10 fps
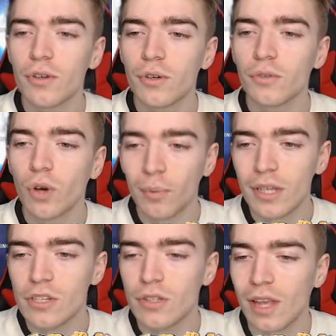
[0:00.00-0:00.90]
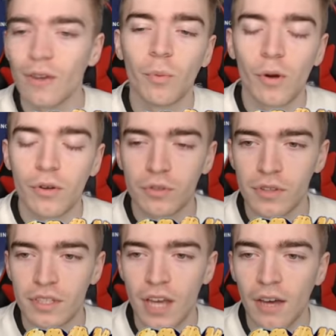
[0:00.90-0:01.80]
know you can normally just like walk
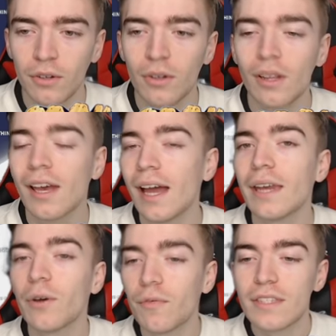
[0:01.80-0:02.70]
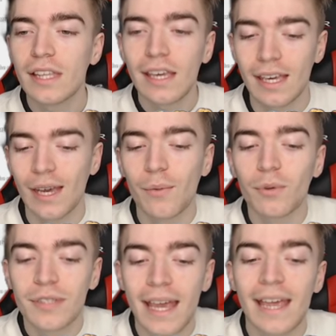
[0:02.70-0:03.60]
through the tunnel and obviously it
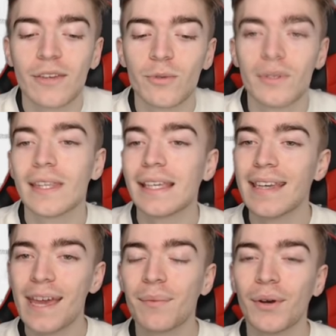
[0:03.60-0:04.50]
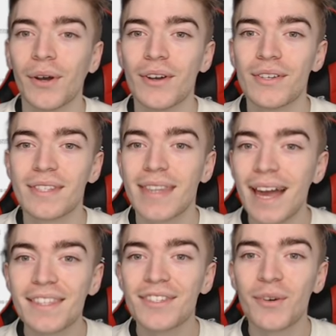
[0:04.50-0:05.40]
will take you to the neighborhood.
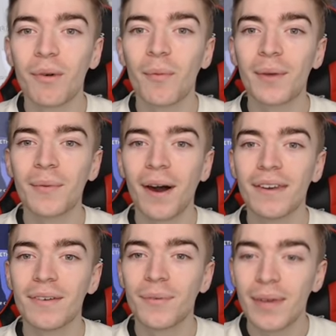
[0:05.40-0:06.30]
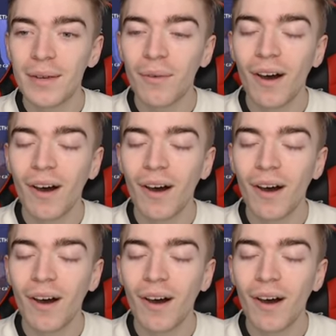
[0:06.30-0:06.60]
That's not what we want, we